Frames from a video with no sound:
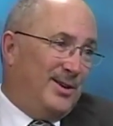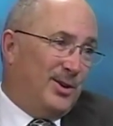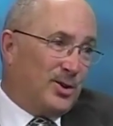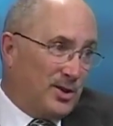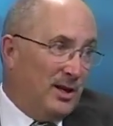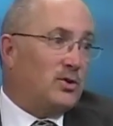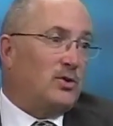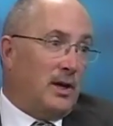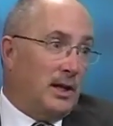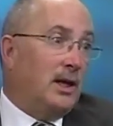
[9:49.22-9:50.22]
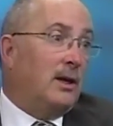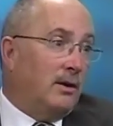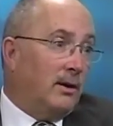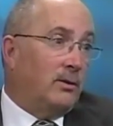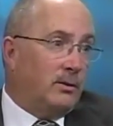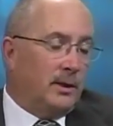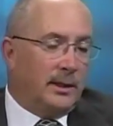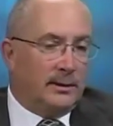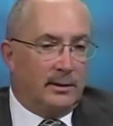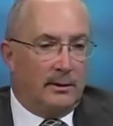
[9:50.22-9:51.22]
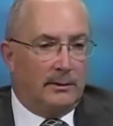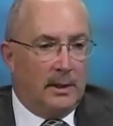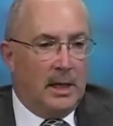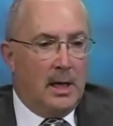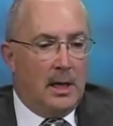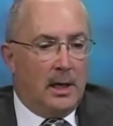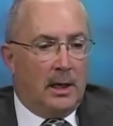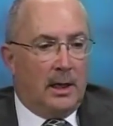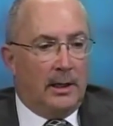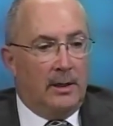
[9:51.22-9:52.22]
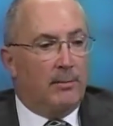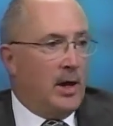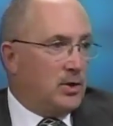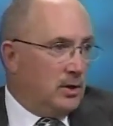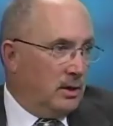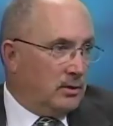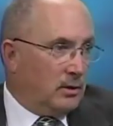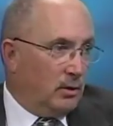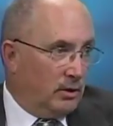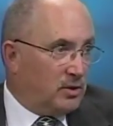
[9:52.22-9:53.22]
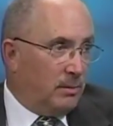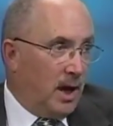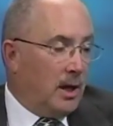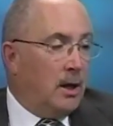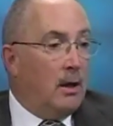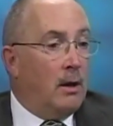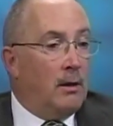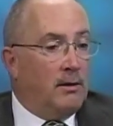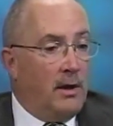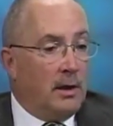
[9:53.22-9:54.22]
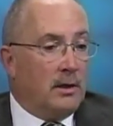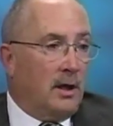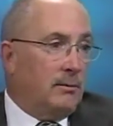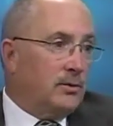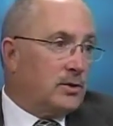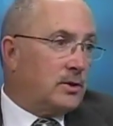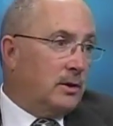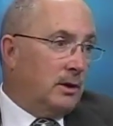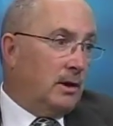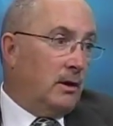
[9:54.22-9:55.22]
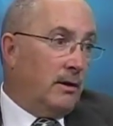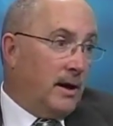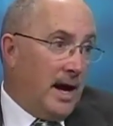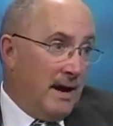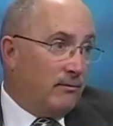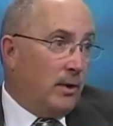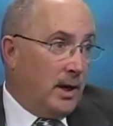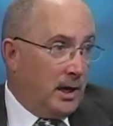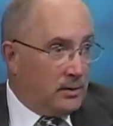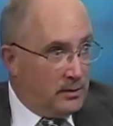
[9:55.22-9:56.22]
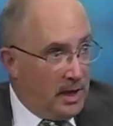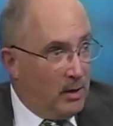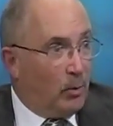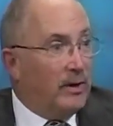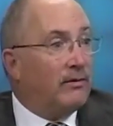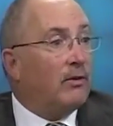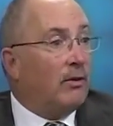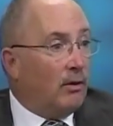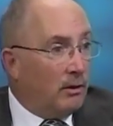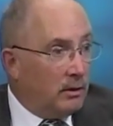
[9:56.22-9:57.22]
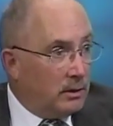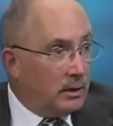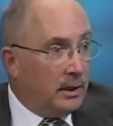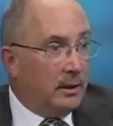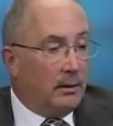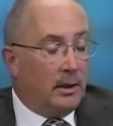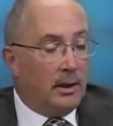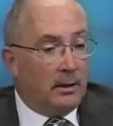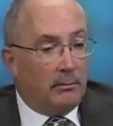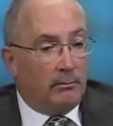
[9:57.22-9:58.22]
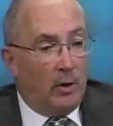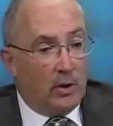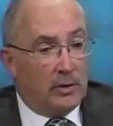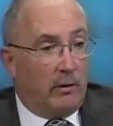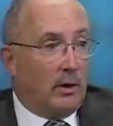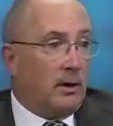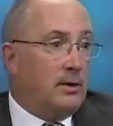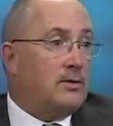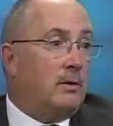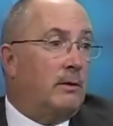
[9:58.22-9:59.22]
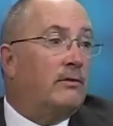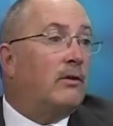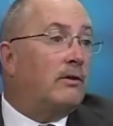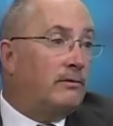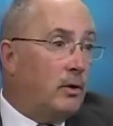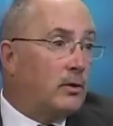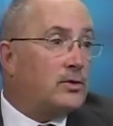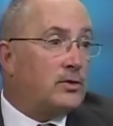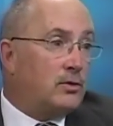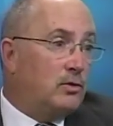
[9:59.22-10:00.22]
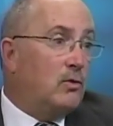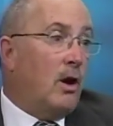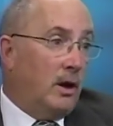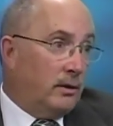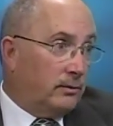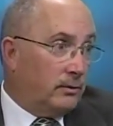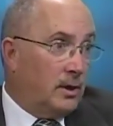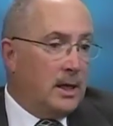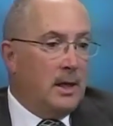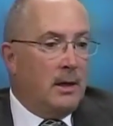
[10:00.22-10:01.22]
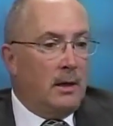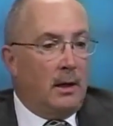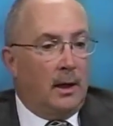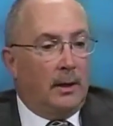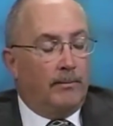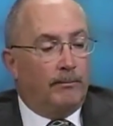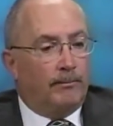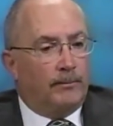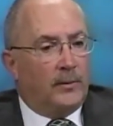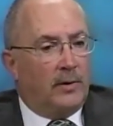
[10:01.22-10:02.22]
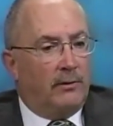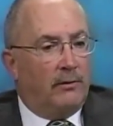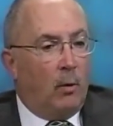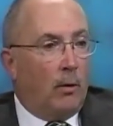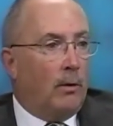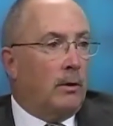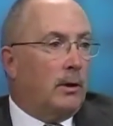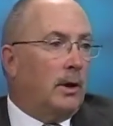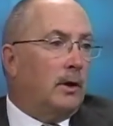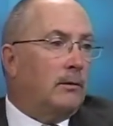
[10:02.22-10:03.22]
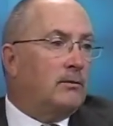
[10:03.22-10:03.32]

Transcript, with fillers: your sense is, I need another drink. So, uh, inpatient is a good spot. Then comes uh, the halfway house. They refer, in, in most of our cases, they refer folks to us um, for a uh,